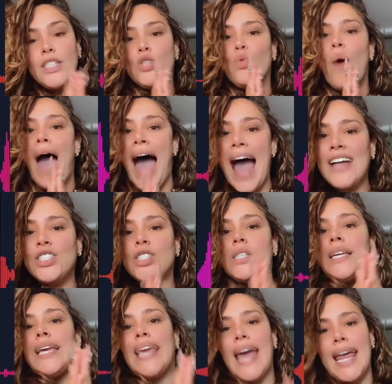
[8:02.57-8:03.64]
To
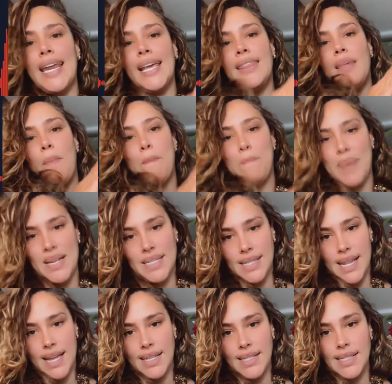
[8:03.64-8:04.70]
actually getting the
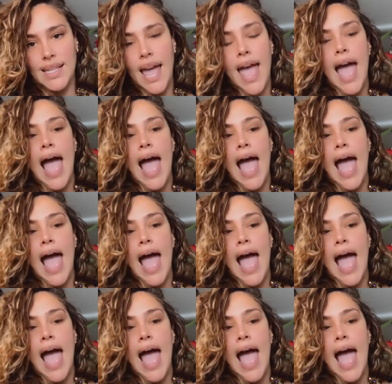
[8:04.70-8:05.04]
business.